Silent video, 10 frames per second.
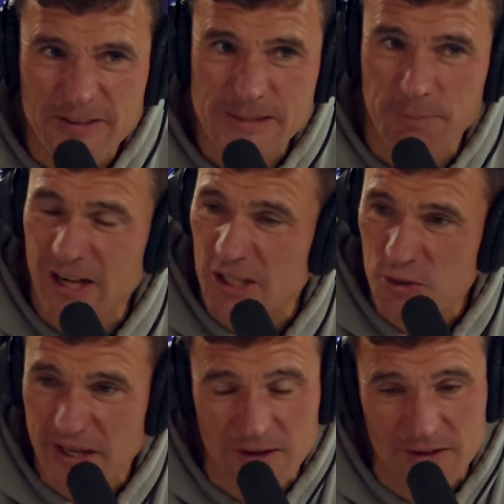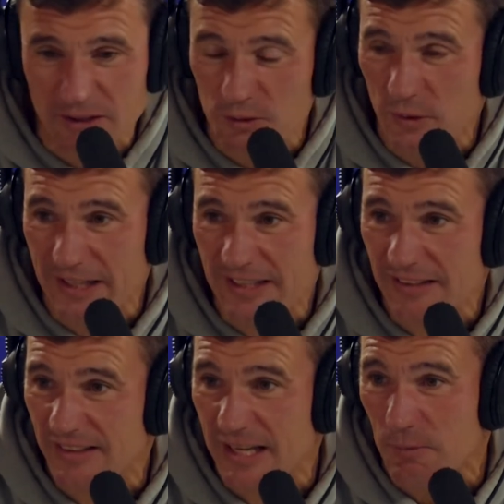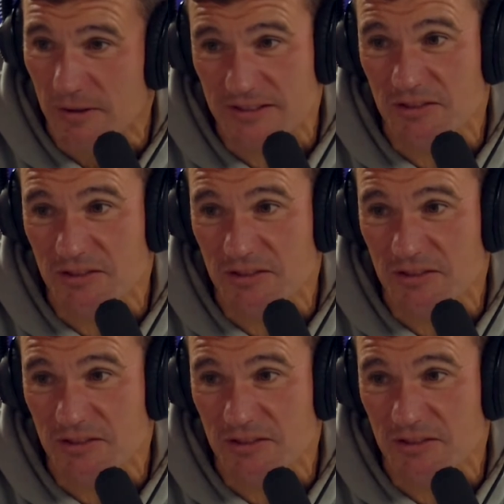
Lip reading: the spider knew how annoying he was.